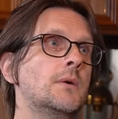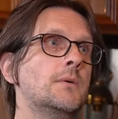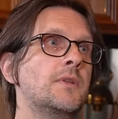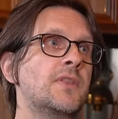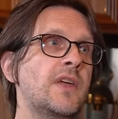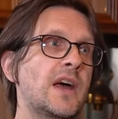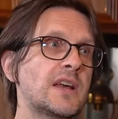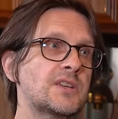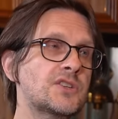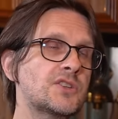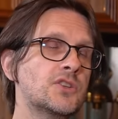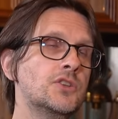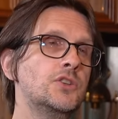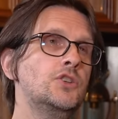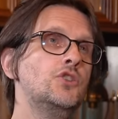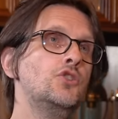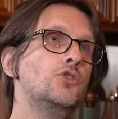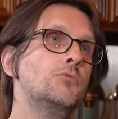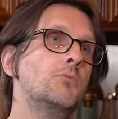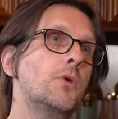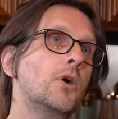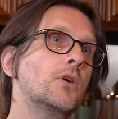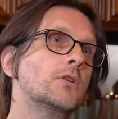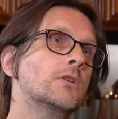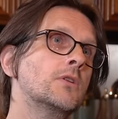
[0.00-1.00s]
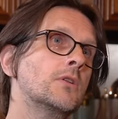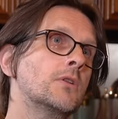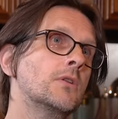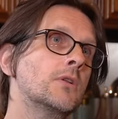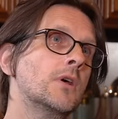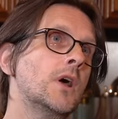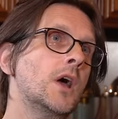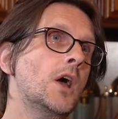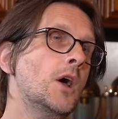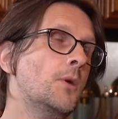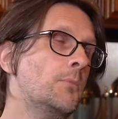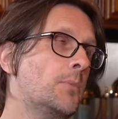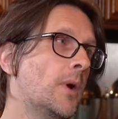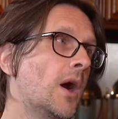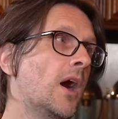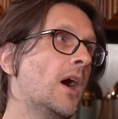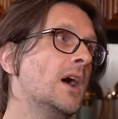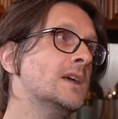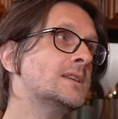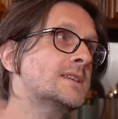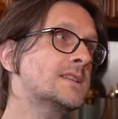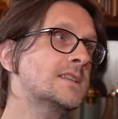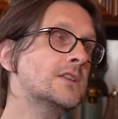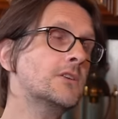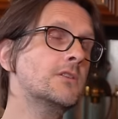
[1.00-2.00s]
That's the new model. But
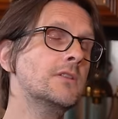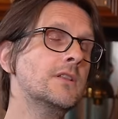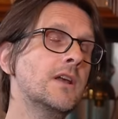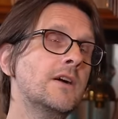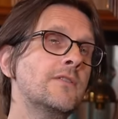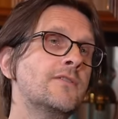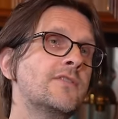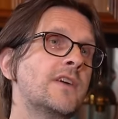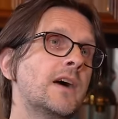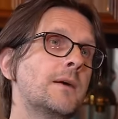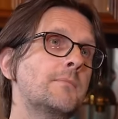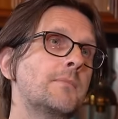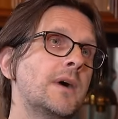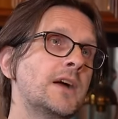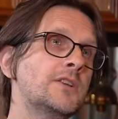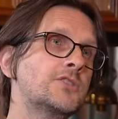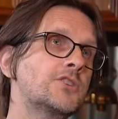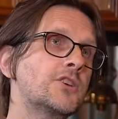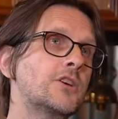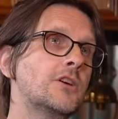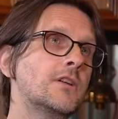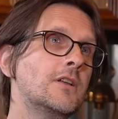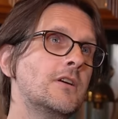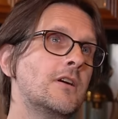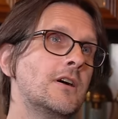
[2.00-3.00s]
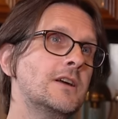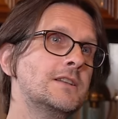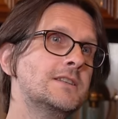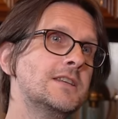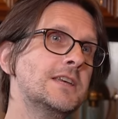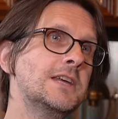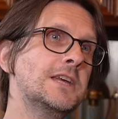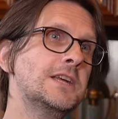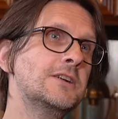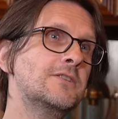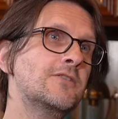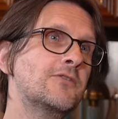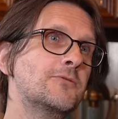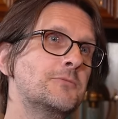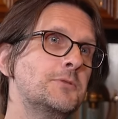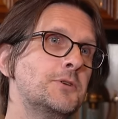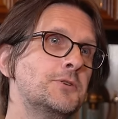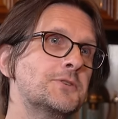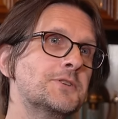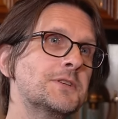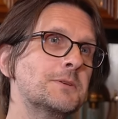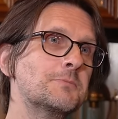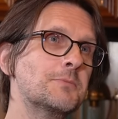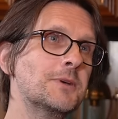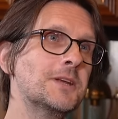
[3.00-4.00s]
I still love that magical idea of
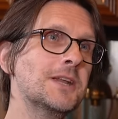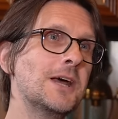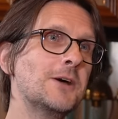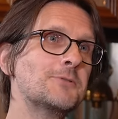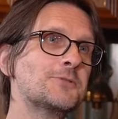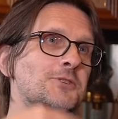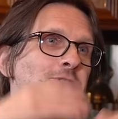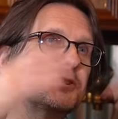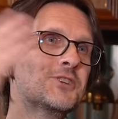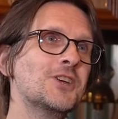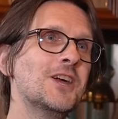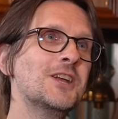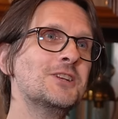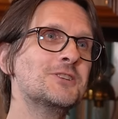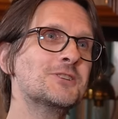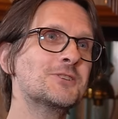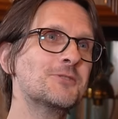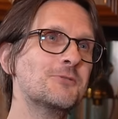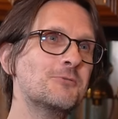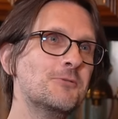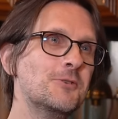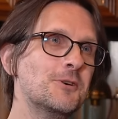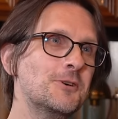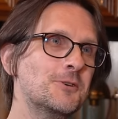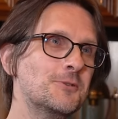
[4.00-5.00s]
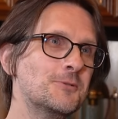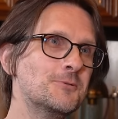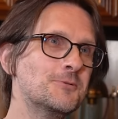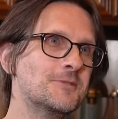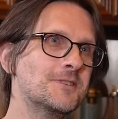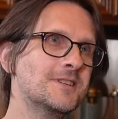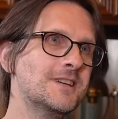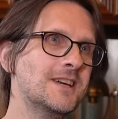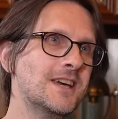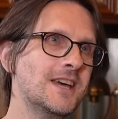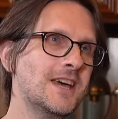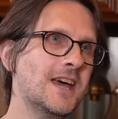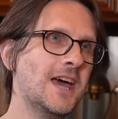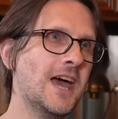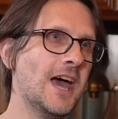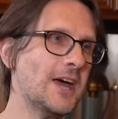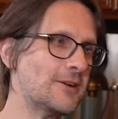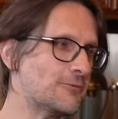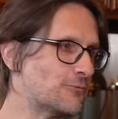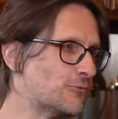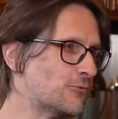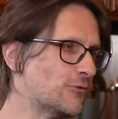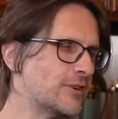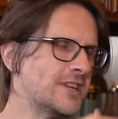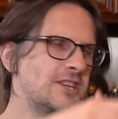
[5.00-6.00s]
music being able to change the world
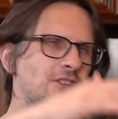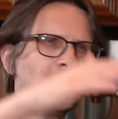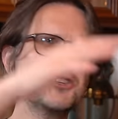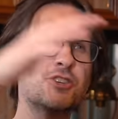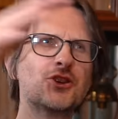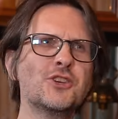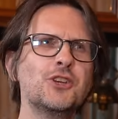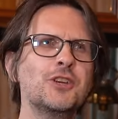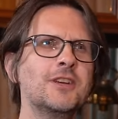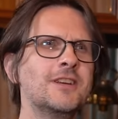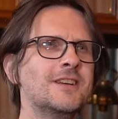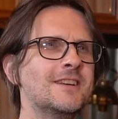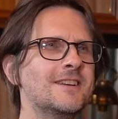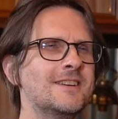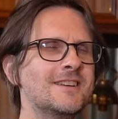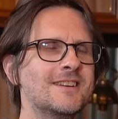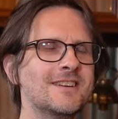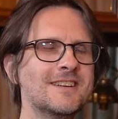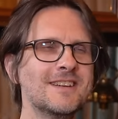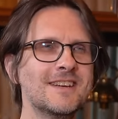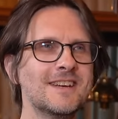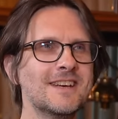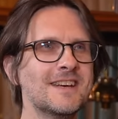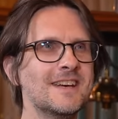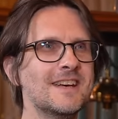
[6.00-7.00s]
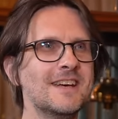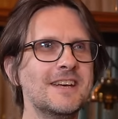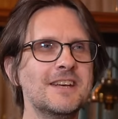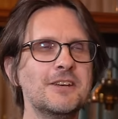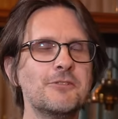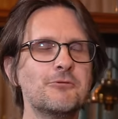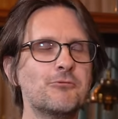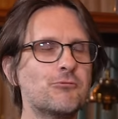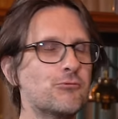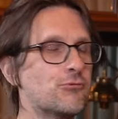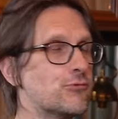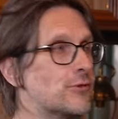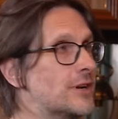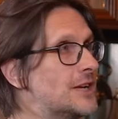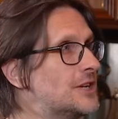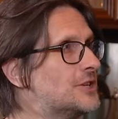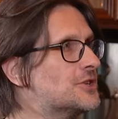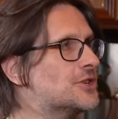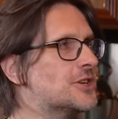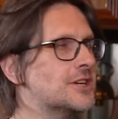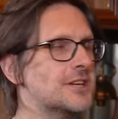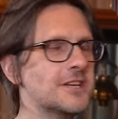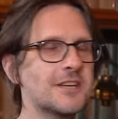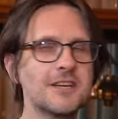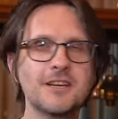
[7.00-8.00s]
and reaching a
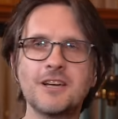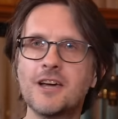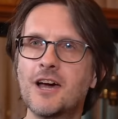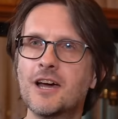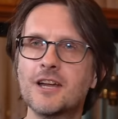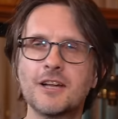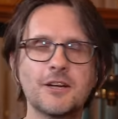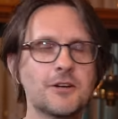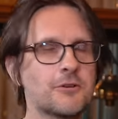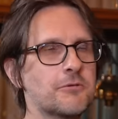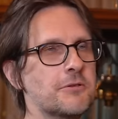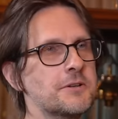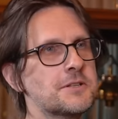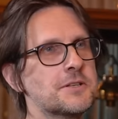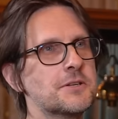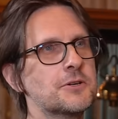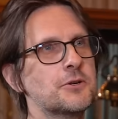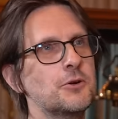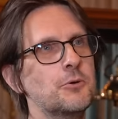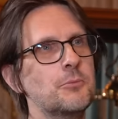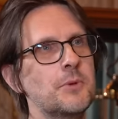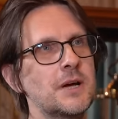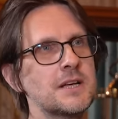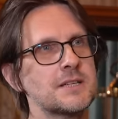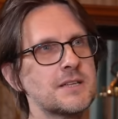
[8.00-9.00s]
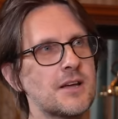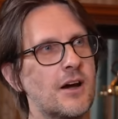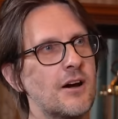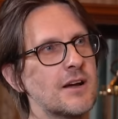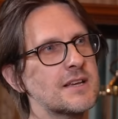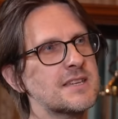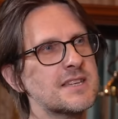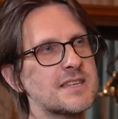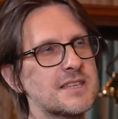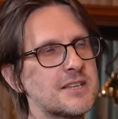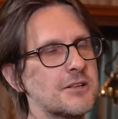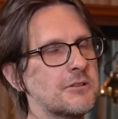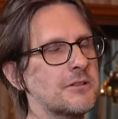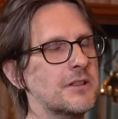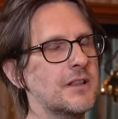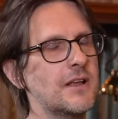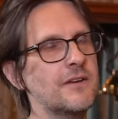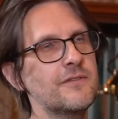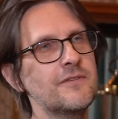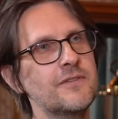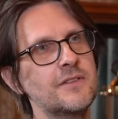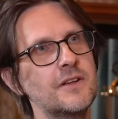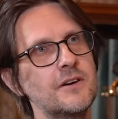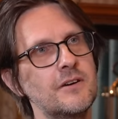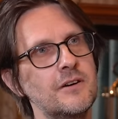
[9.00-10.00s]
kind of critical mass. I still
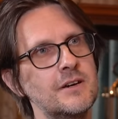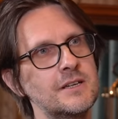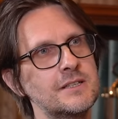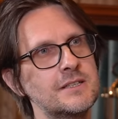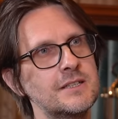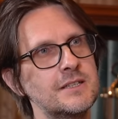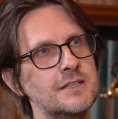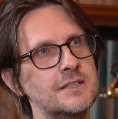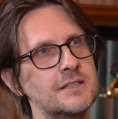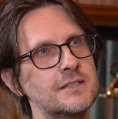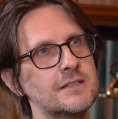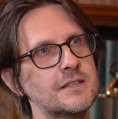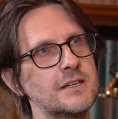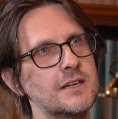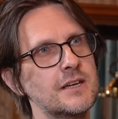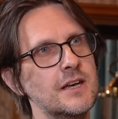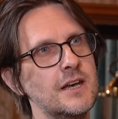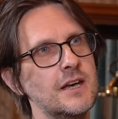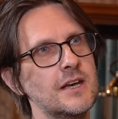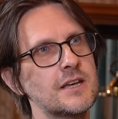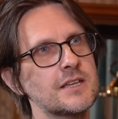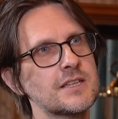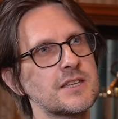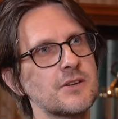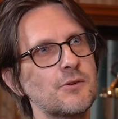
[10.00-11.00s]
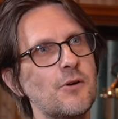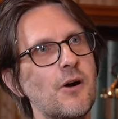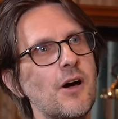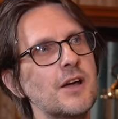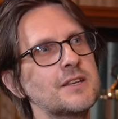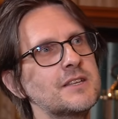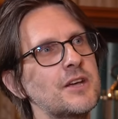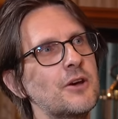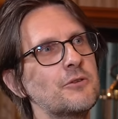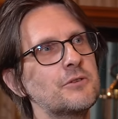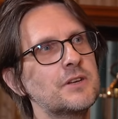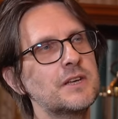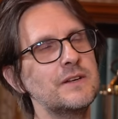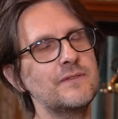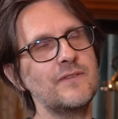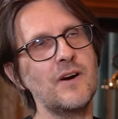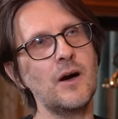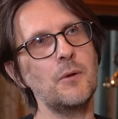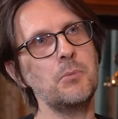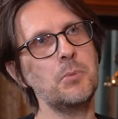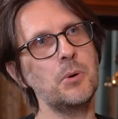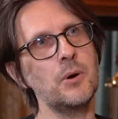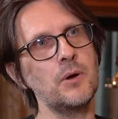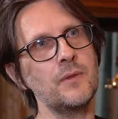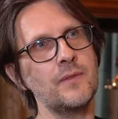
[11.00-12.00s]
love that idea, so I don't give
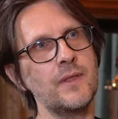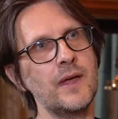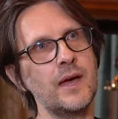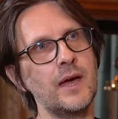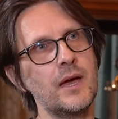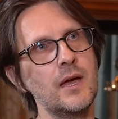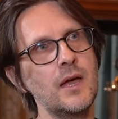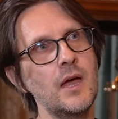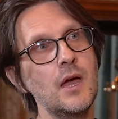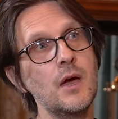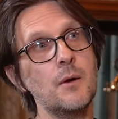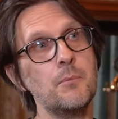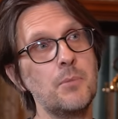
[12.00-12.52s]
up on that.